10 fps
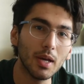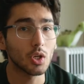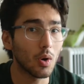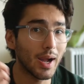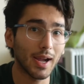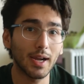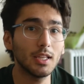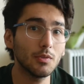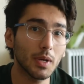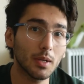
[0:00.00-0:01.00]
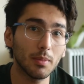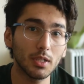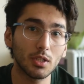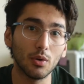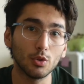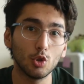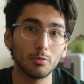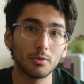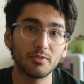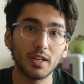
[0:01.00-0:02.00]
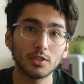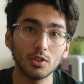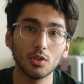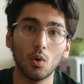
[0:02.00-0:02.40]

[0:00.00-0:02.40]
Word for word: So I highly recommend going to a professor,